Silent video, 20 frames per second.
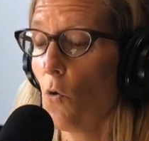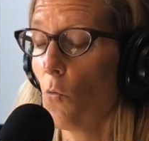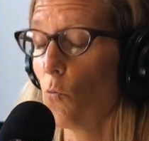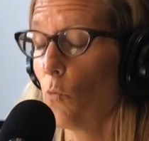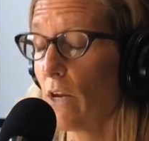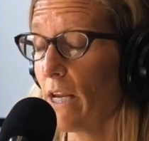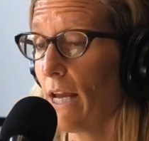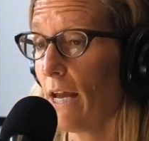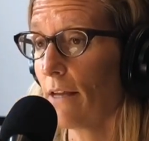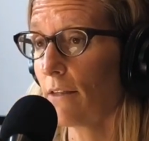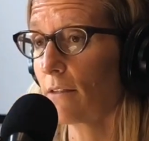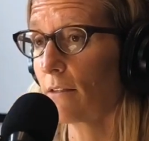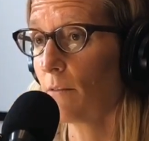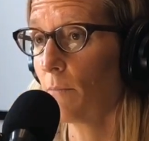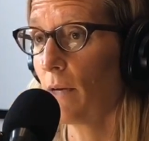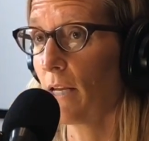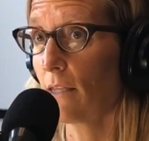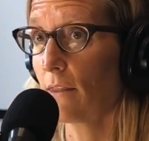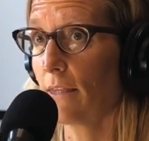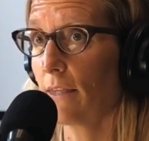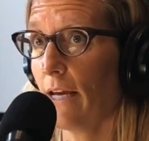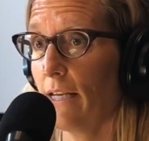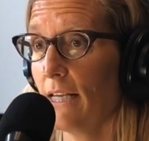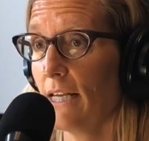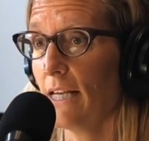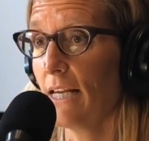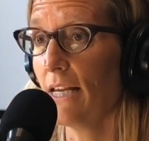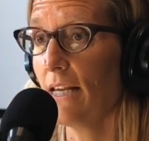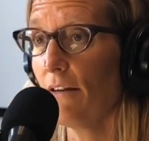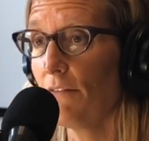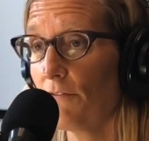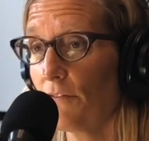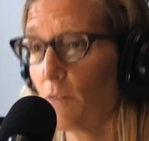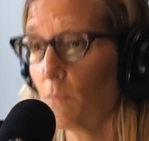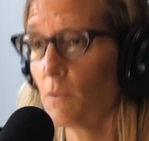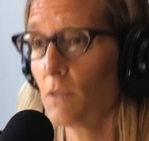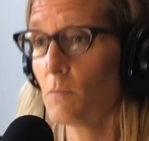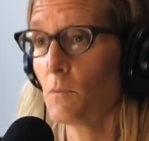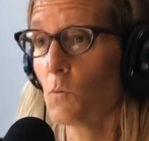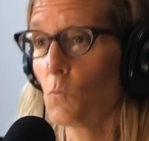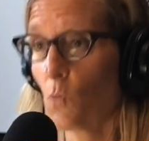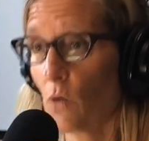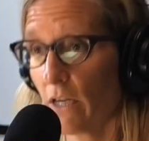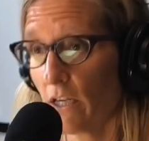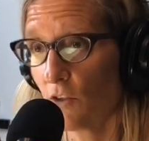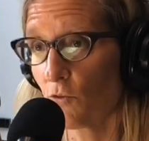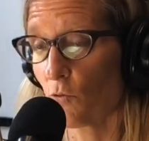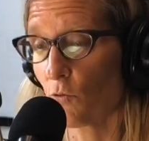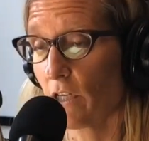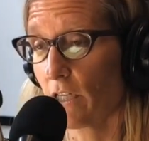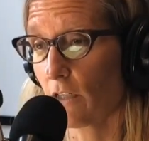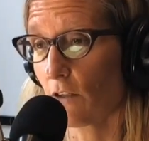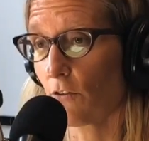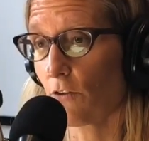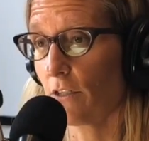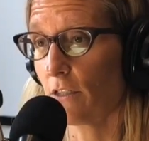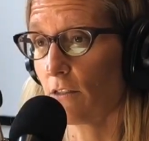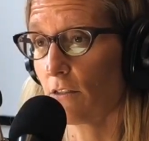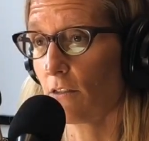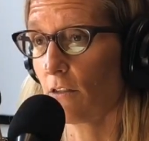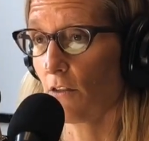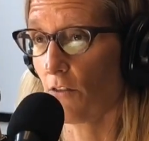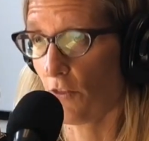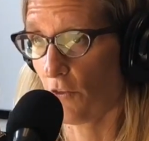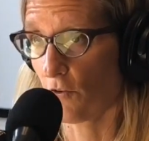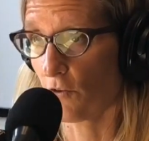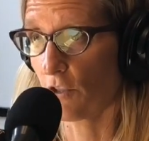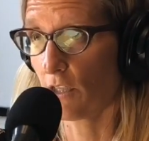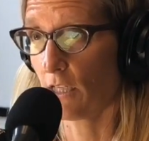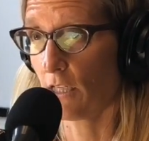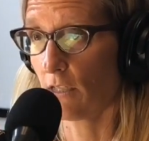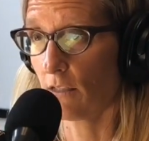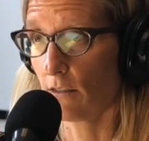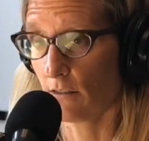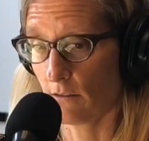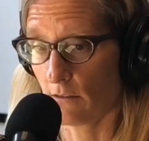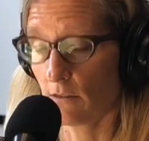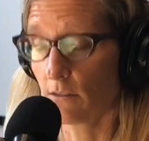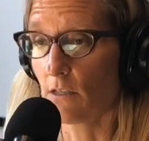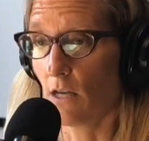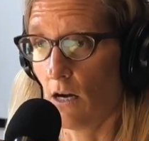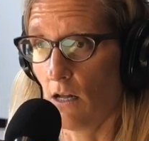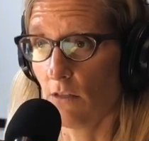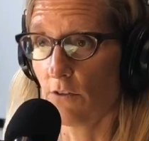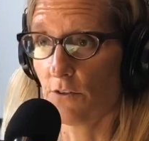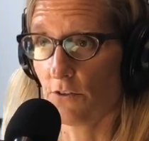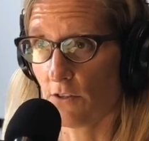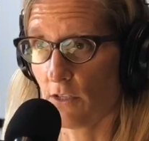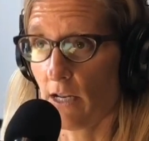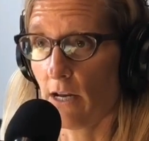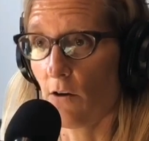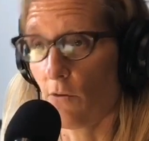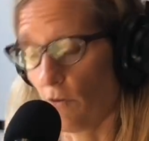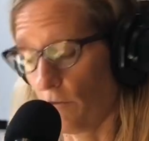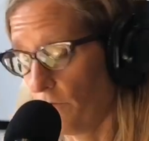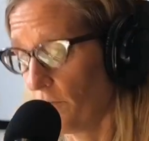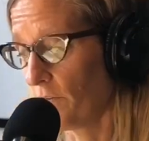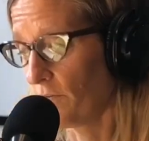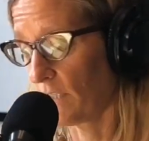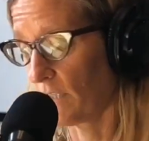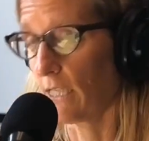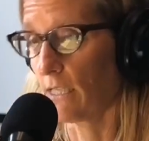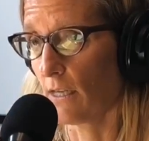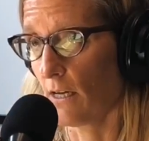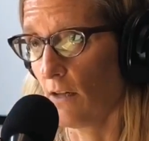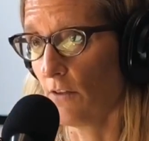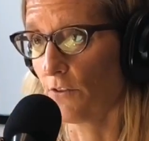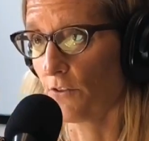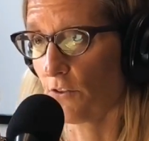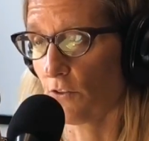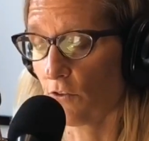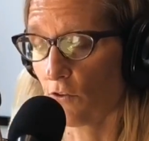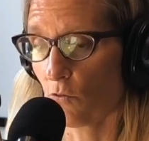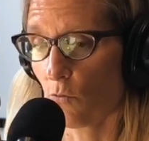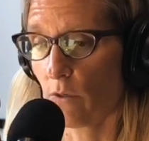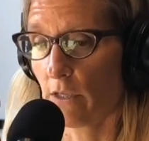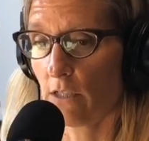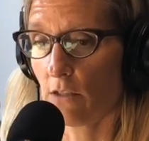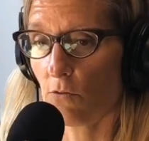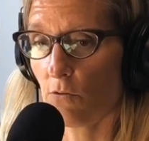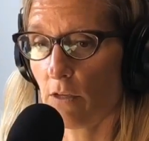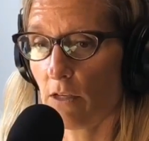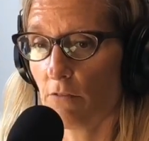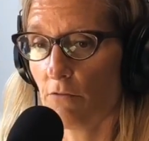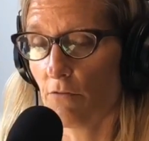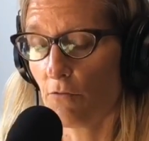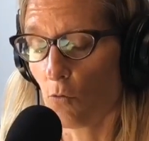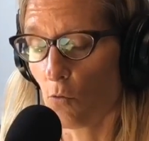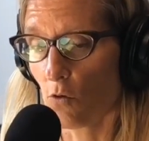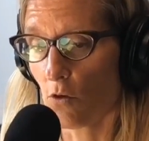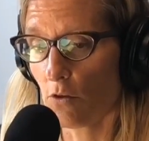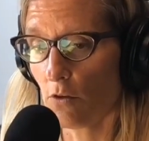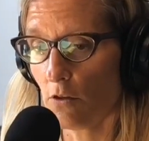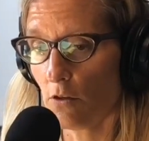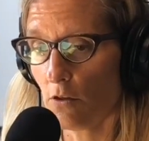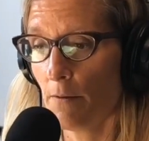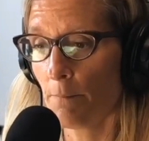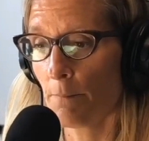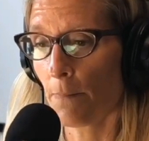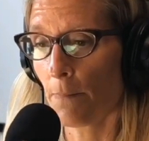We estimate that if the minimum wage were increased to $13 an hour, $15 in 2024,